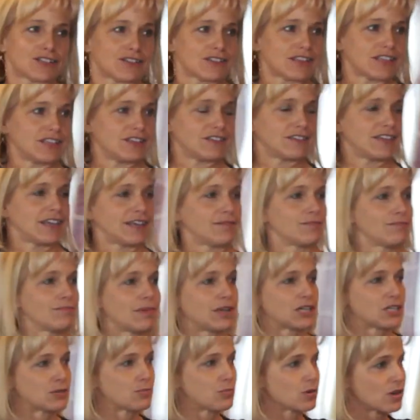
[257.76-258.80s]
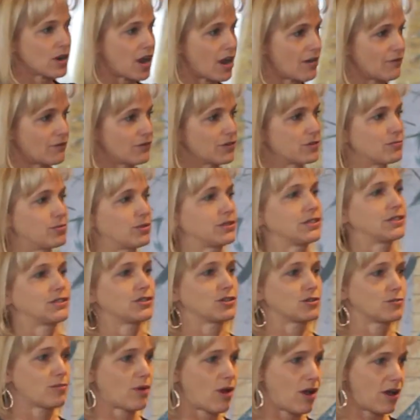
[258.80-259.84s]
so that you get much more comfortable in
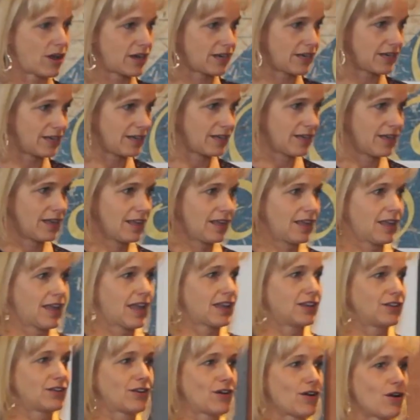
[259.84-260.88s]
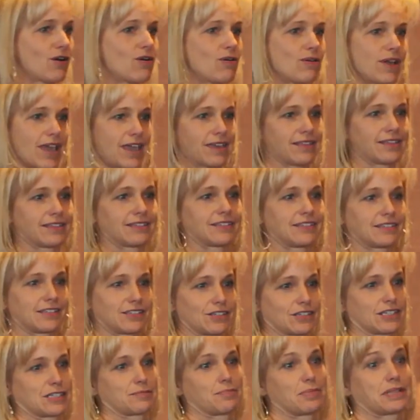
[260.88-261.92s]
your body and you go okay this is
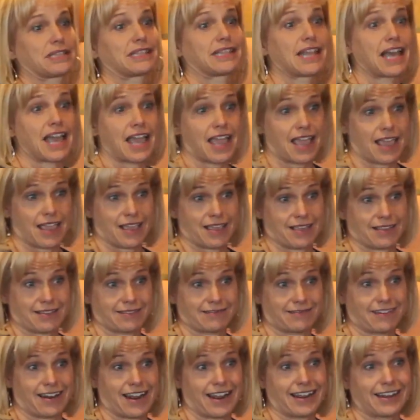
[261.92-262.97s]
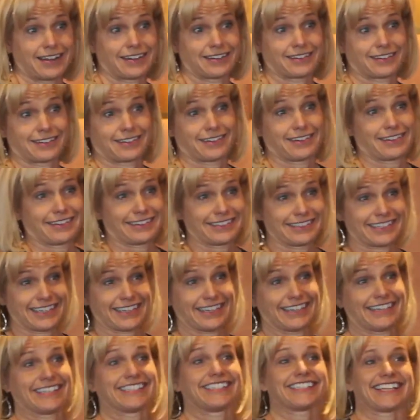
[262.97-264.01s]
just play right
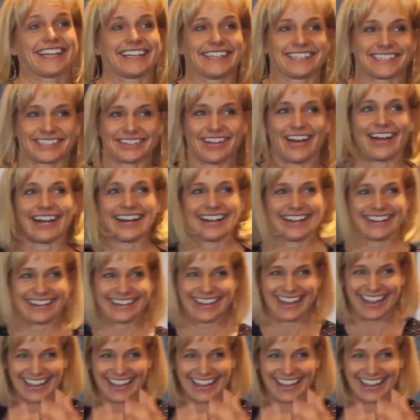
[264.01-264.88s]
jenny's, jenny's nodding